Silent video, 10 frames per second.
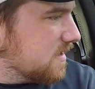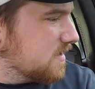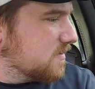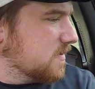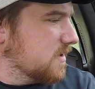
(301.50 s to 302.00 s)

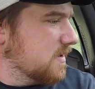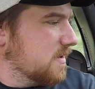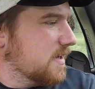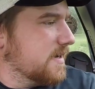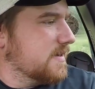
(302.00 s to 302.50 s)
This one
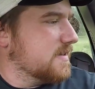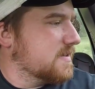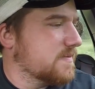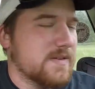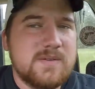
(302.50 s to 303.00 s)
little area,
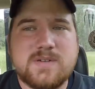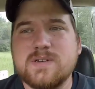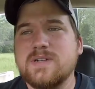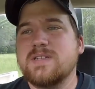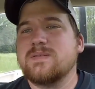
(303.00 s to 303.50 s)
there's a few
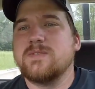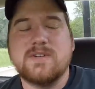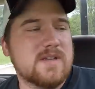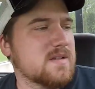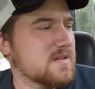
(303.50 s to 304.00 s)
trees. I'm
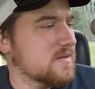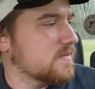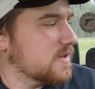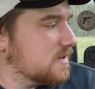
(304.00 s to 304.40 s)
gonna get some